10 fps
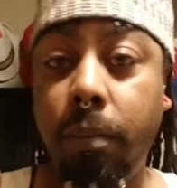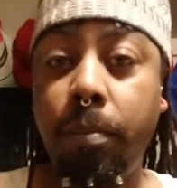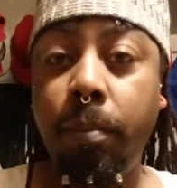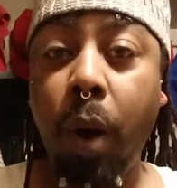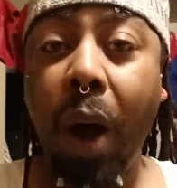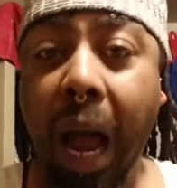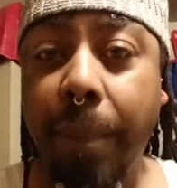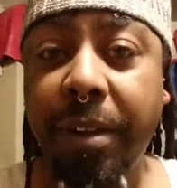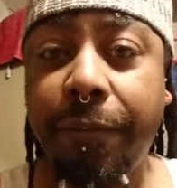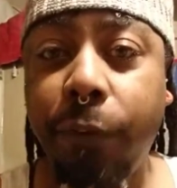
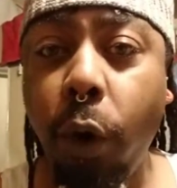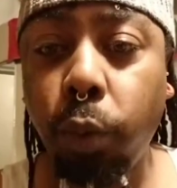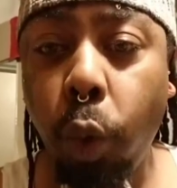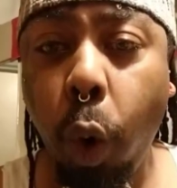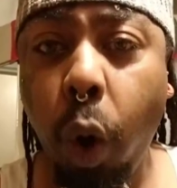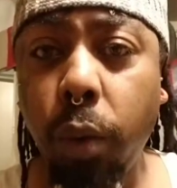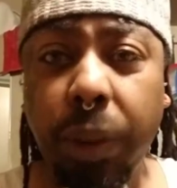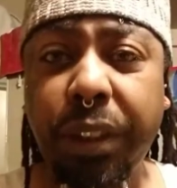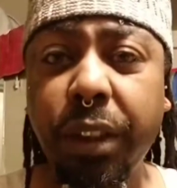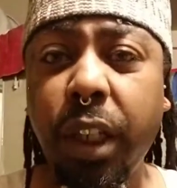Mohammed Fort Ward,
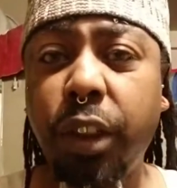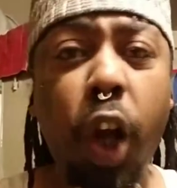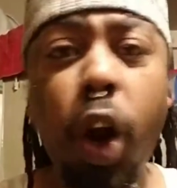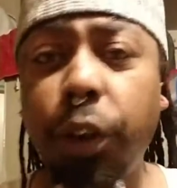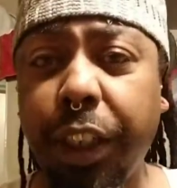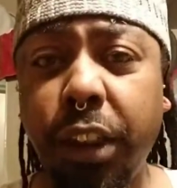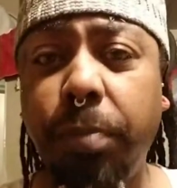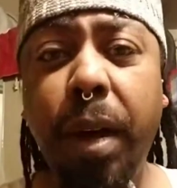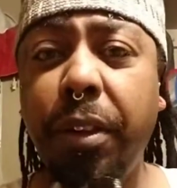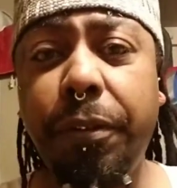which is a Turkish
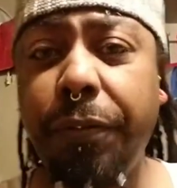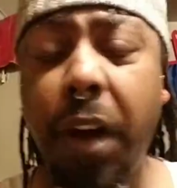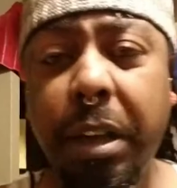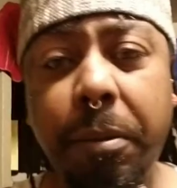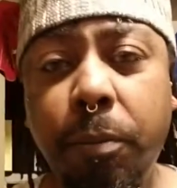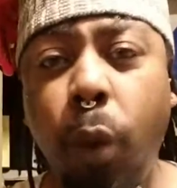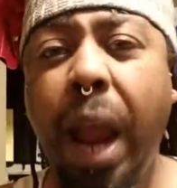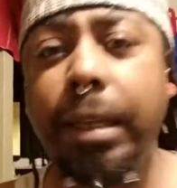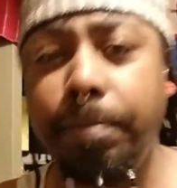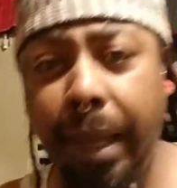motherfucking
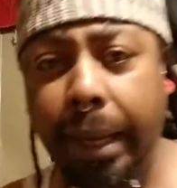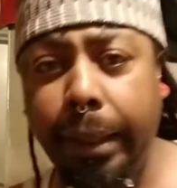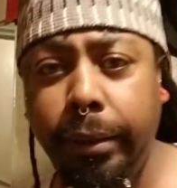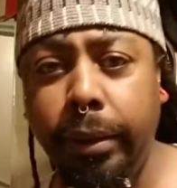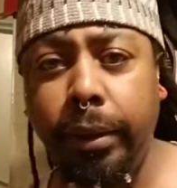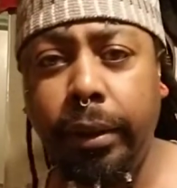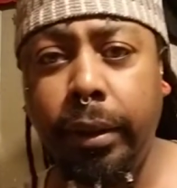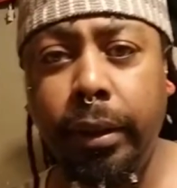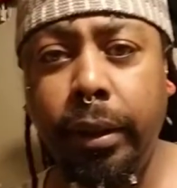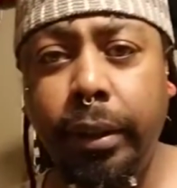white man,
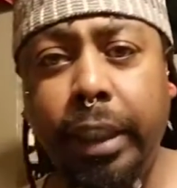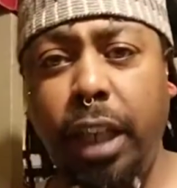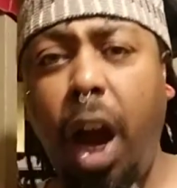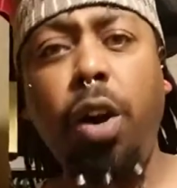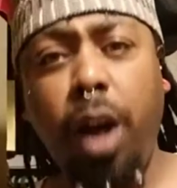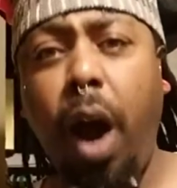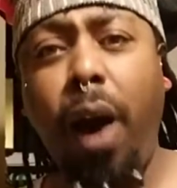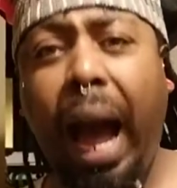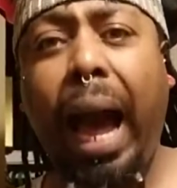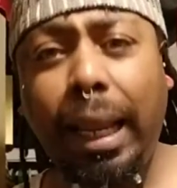that y'all call
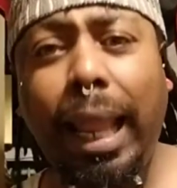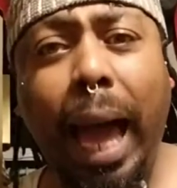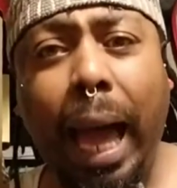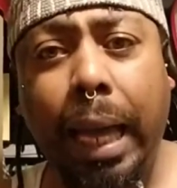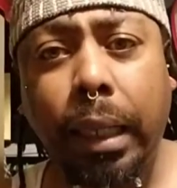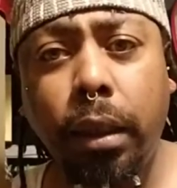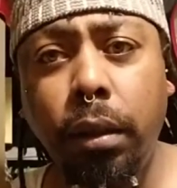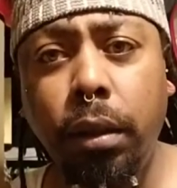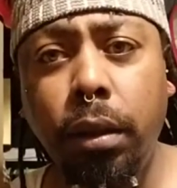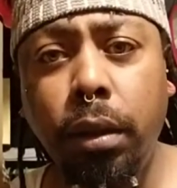Allah,
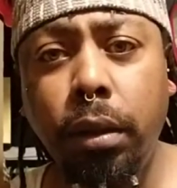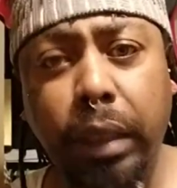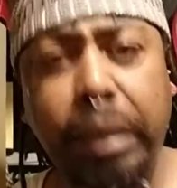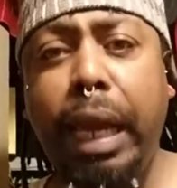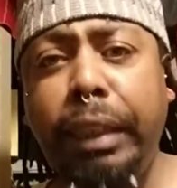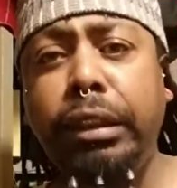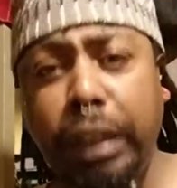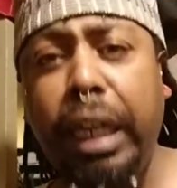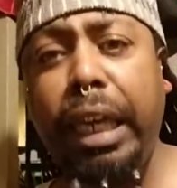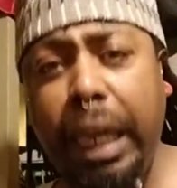the Nation
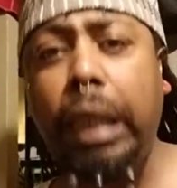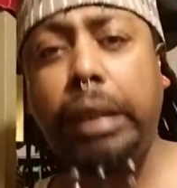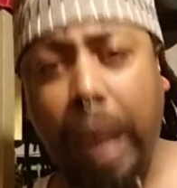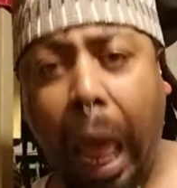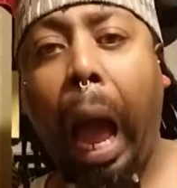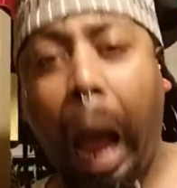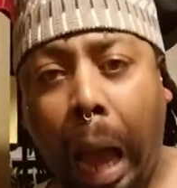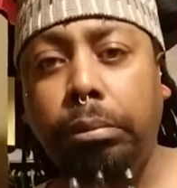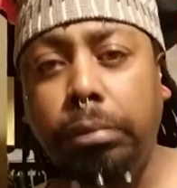of Islam.